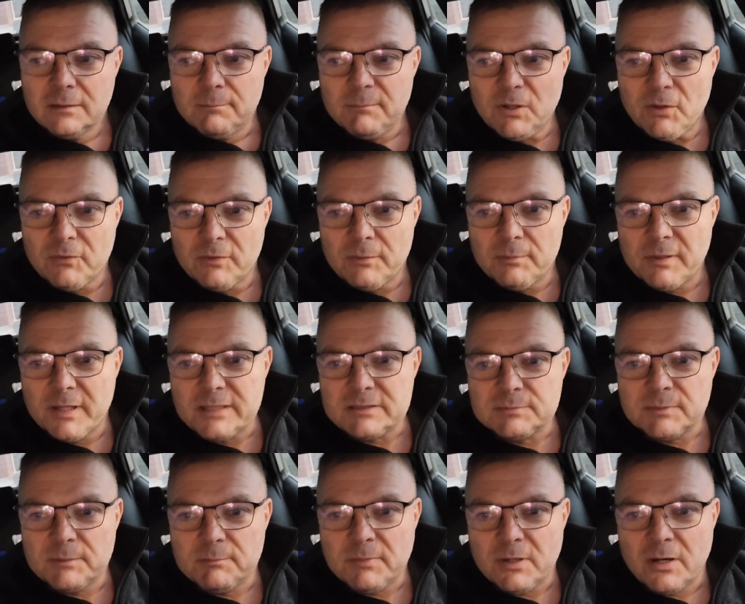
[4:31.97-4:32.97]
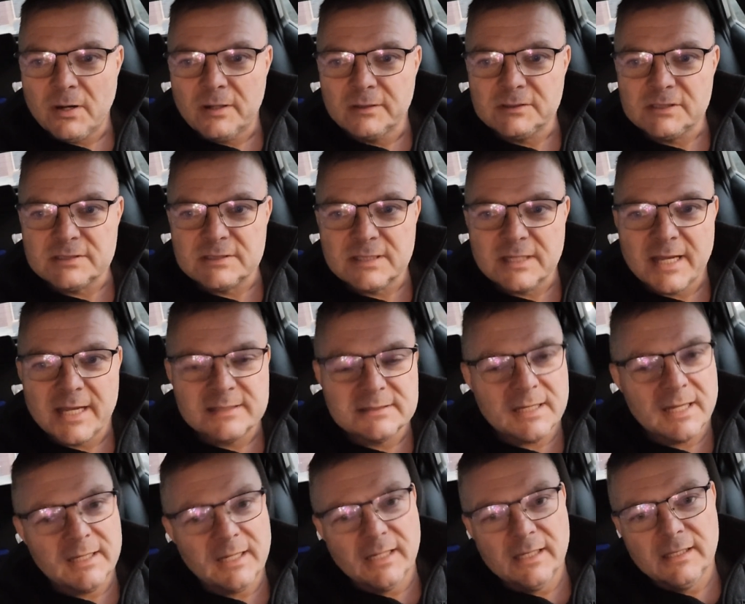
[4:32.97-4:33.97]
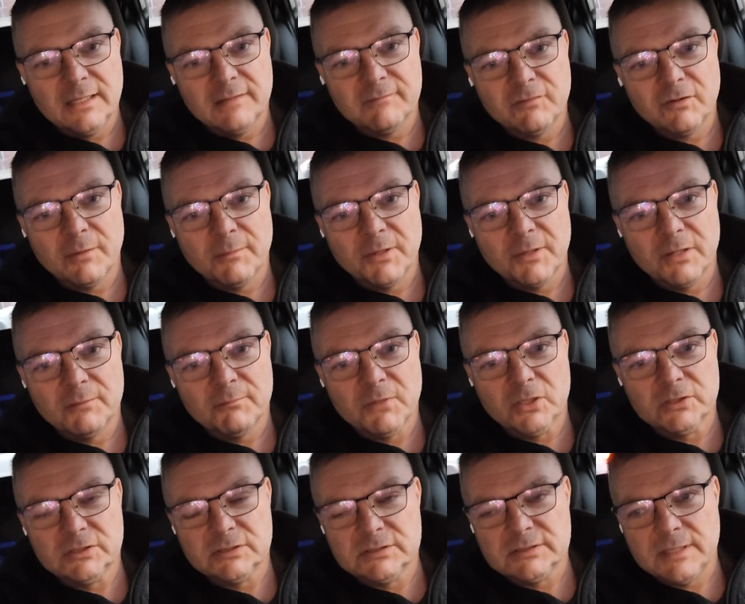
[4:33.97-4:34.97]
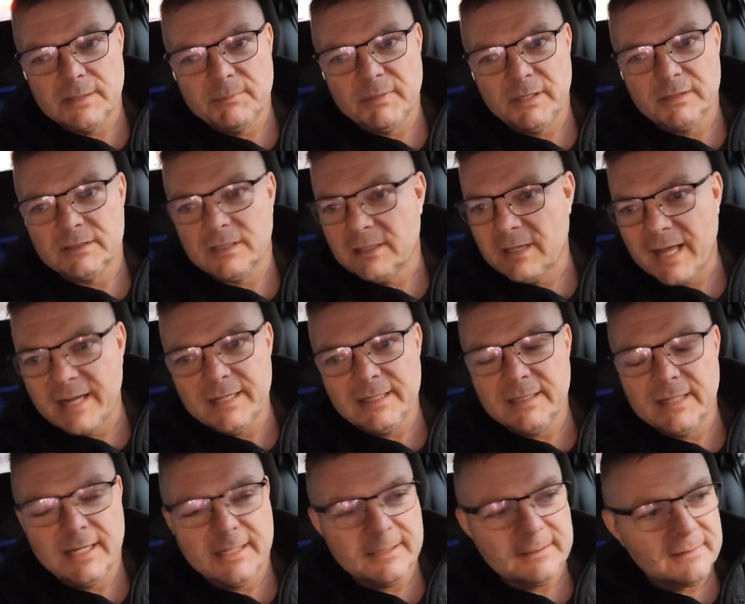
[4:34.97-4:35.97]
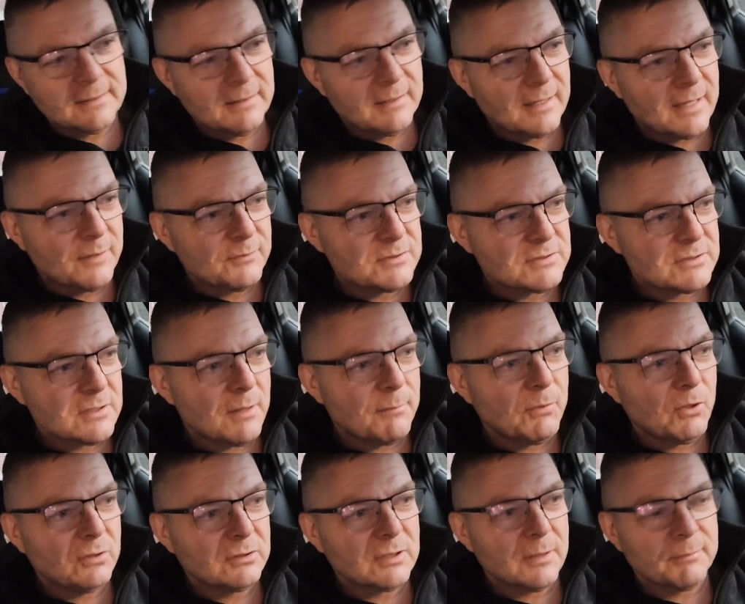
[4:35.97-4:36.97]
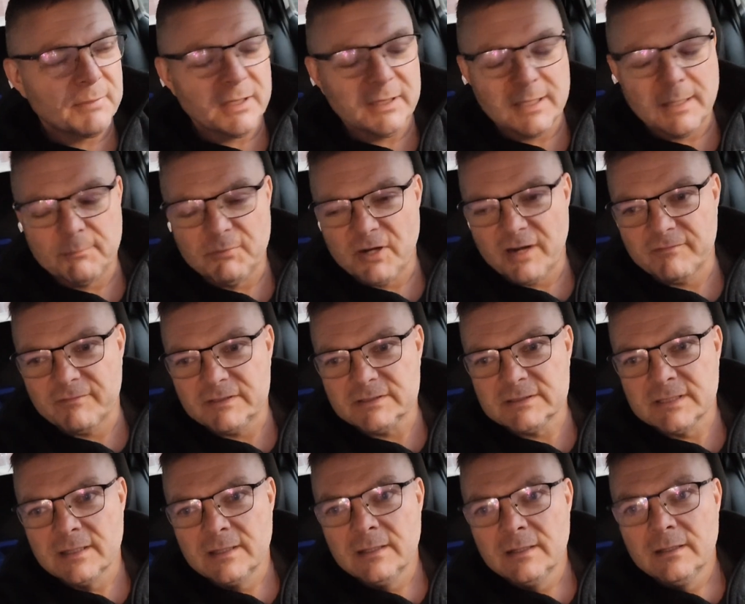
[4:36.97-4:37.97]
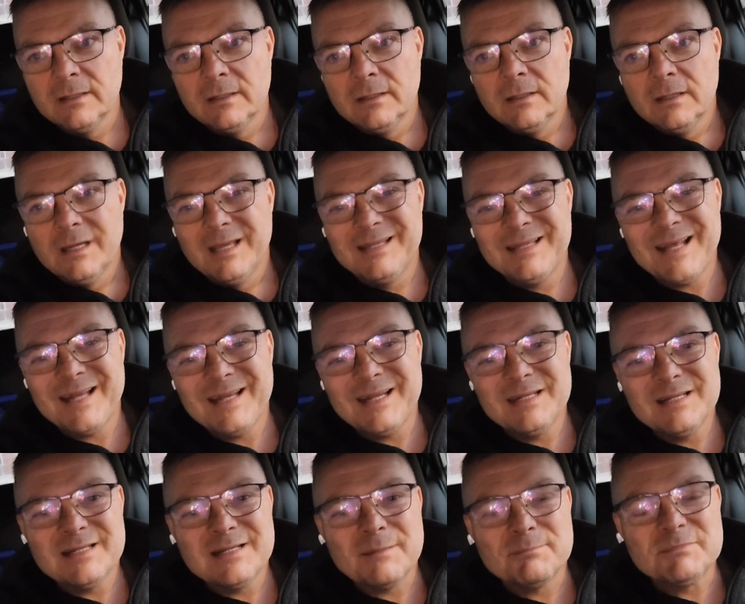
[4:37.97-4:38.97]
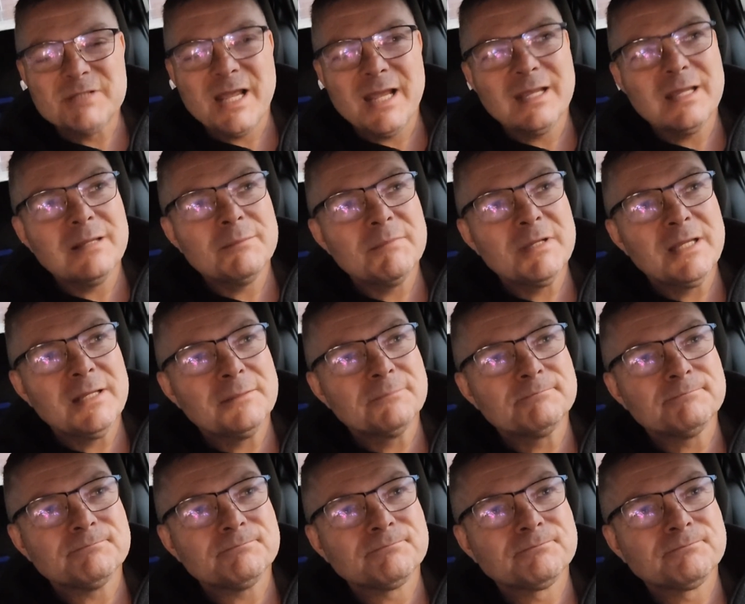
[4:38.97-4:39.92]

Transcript: meal replacement bar, just in case I needed it for an emergency. But I didn't need it. I was all bulked up on that breakfast, and that ended up taking me